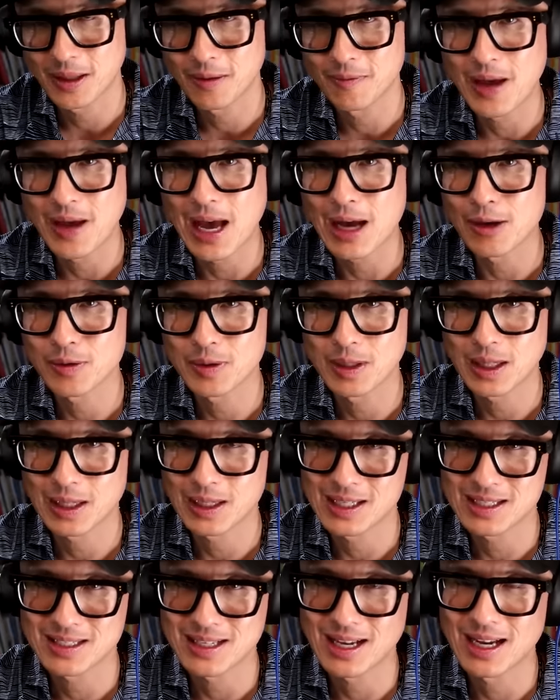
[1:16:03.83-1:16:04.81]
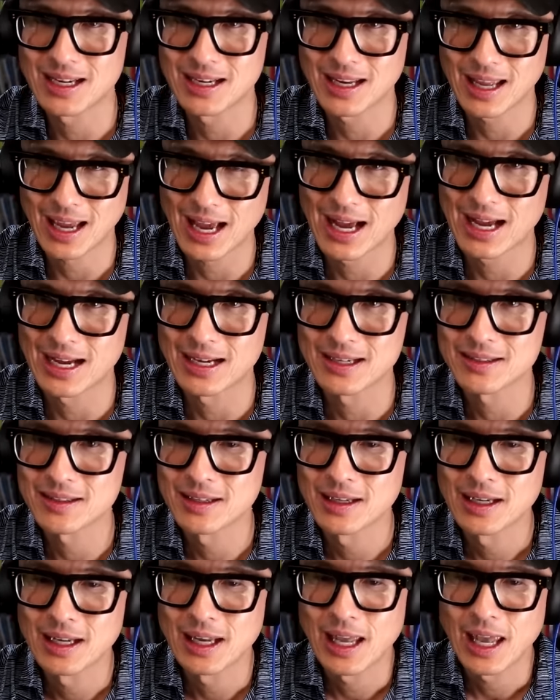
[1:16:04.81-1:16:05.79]
the value that design has.
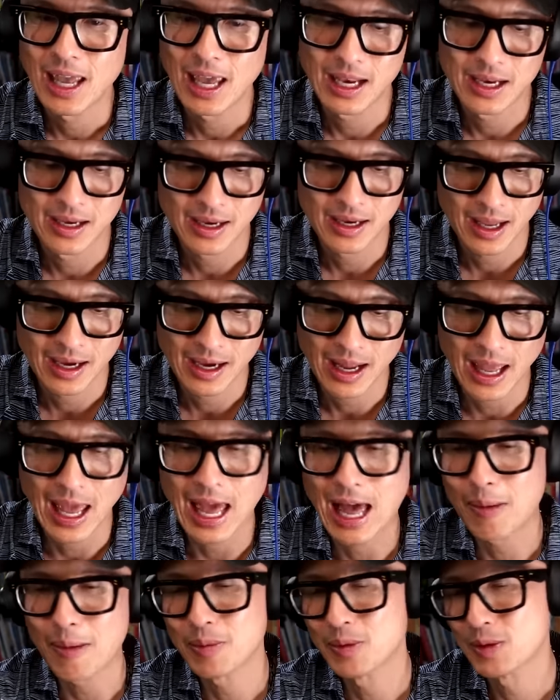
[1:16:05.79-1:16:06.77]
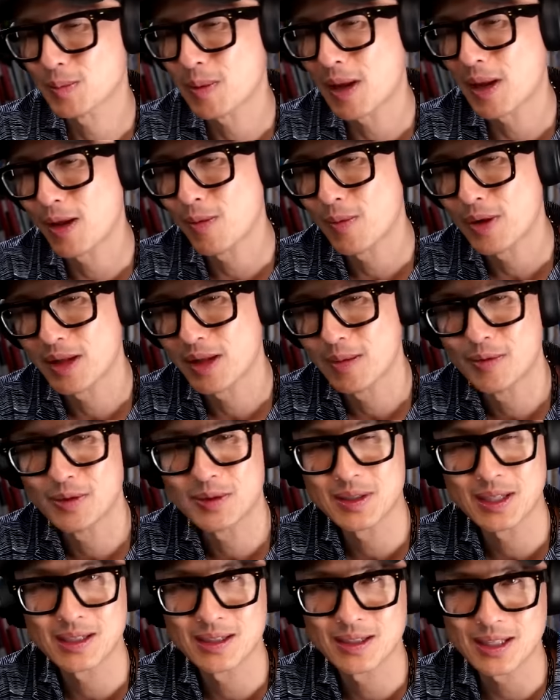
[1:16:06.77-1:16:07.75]
And and Apple is probably one of the most
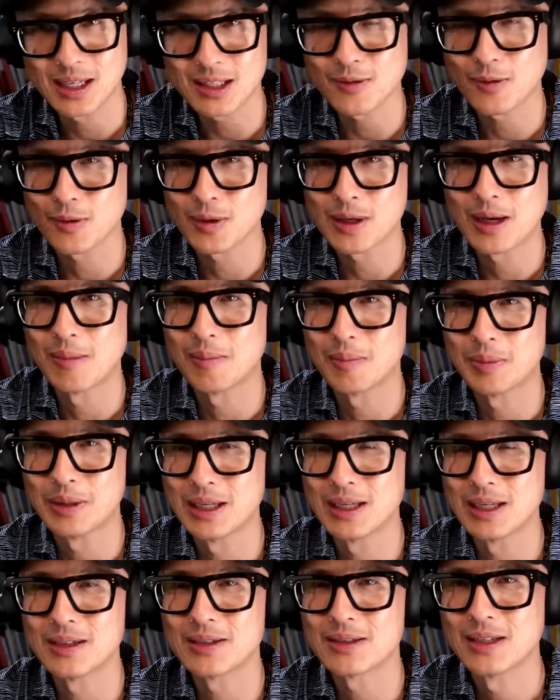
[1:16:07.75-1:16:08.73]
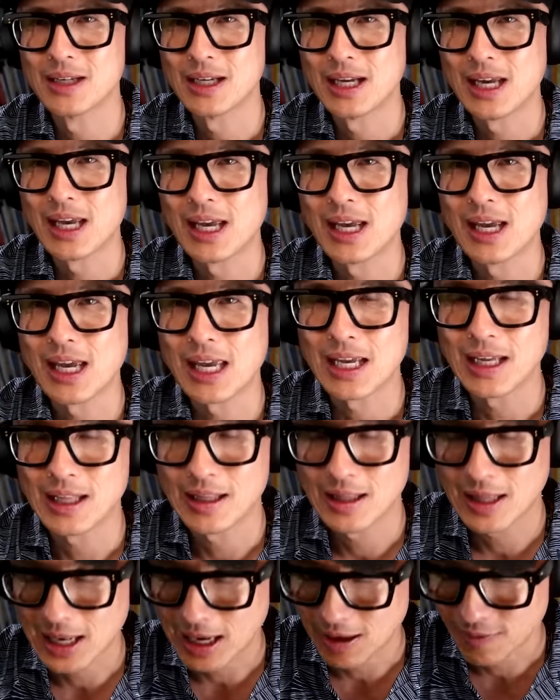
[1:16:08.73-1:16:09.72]
successful companies yep.
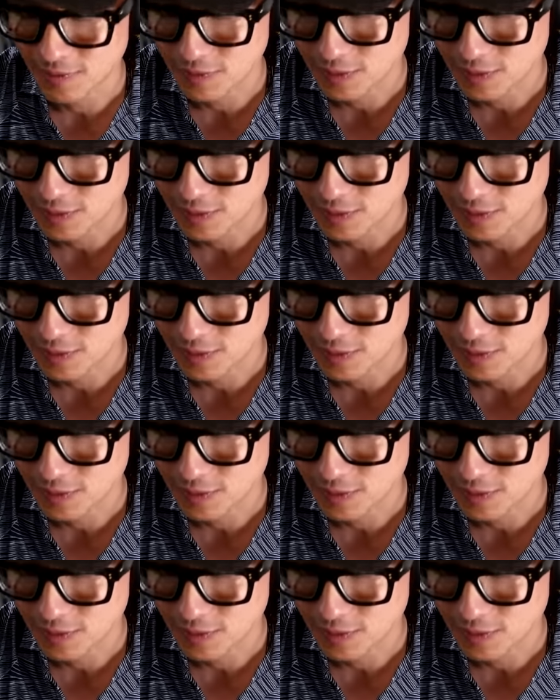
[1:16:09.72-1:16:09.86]
that have